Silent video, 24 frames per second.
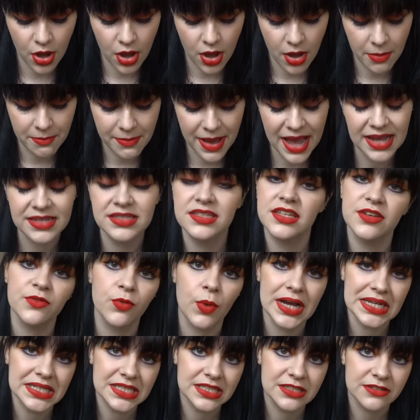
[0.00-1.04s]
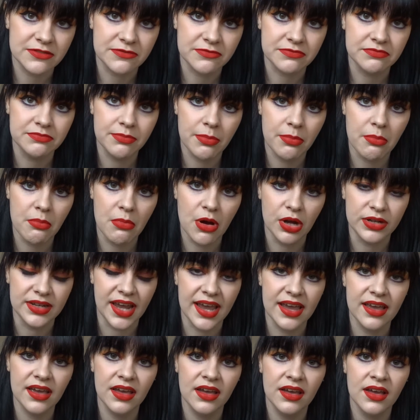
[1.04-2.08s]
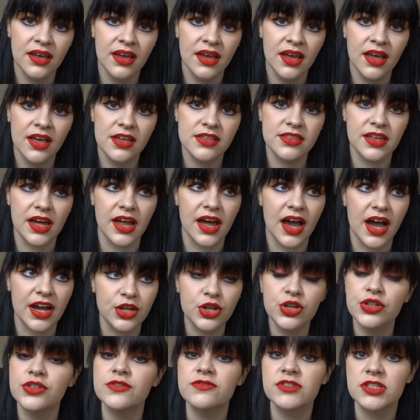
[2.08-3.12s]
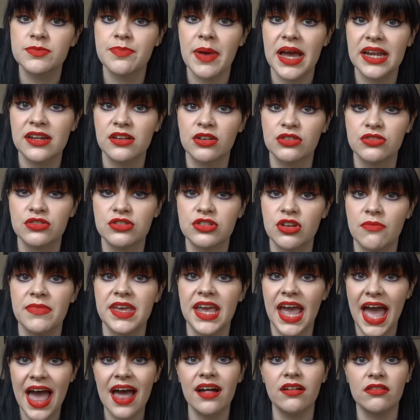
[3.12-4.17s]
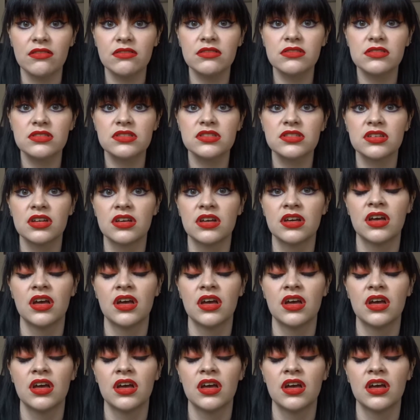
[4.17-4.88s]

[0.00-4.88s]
a massive waste of money that I could have spent on something else.